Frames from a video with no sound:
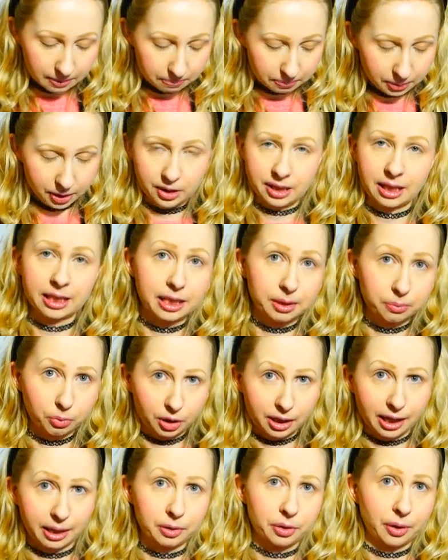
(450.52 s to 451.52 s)
because I need more
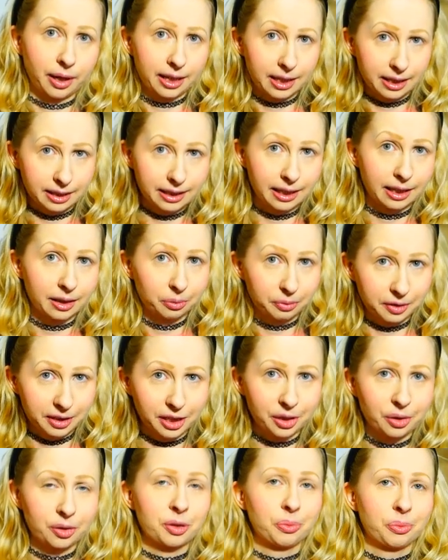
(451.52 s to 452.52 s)
time to edit the other
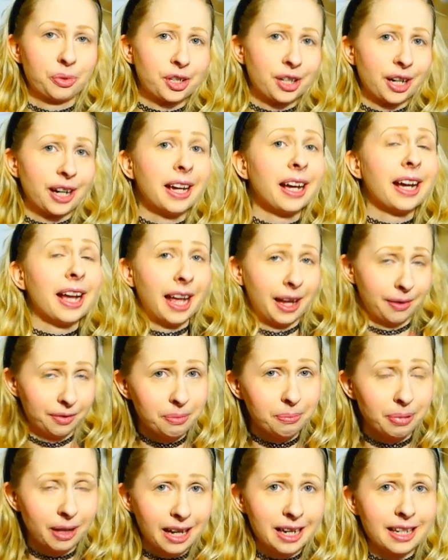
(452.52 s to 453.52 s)
videos, which I have in
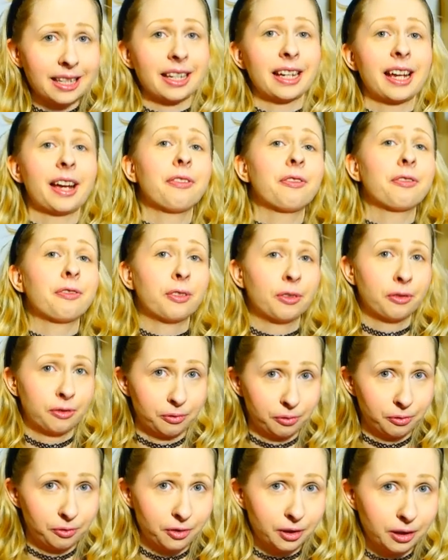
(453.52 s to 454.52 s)
place. I have
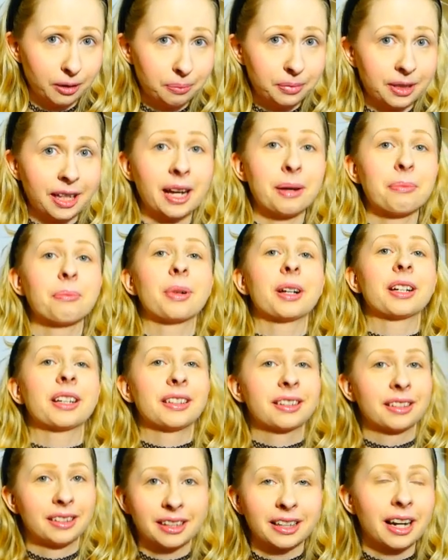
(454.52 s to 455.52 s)
filmed them, but
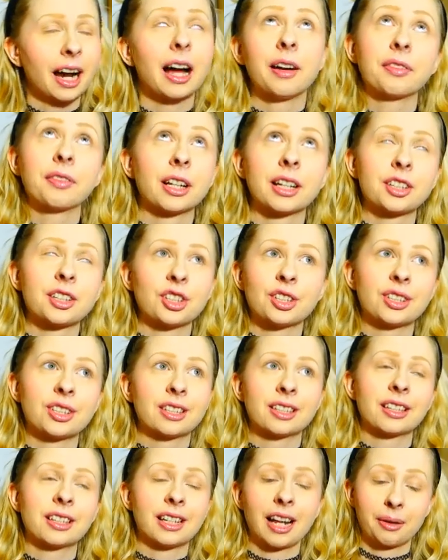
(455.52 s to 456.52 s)
I've not
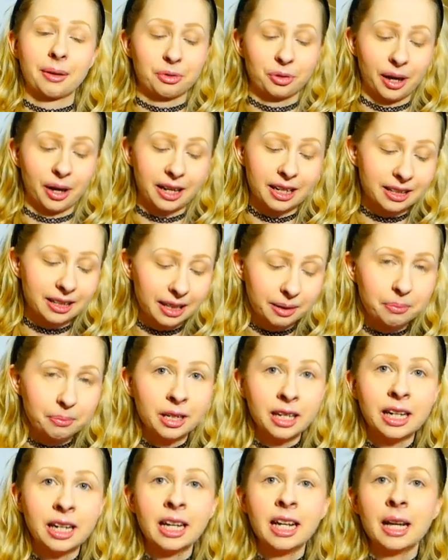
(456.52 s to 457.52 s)
the time to edit them,
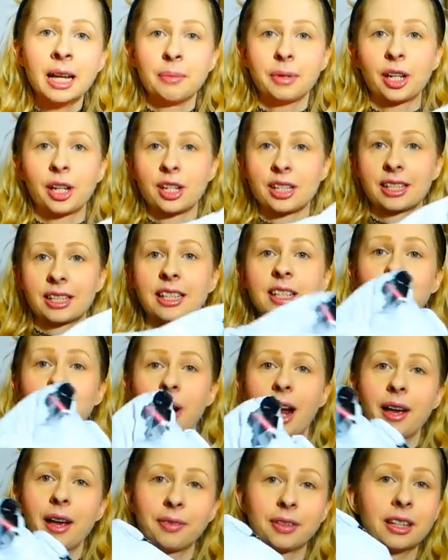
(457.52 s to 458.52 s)
because this
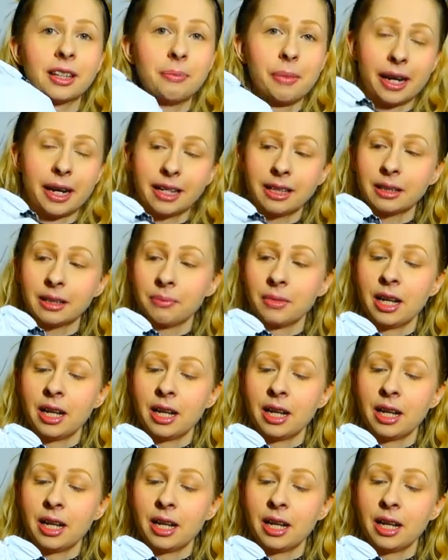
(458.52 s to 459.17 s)
arrived in the mail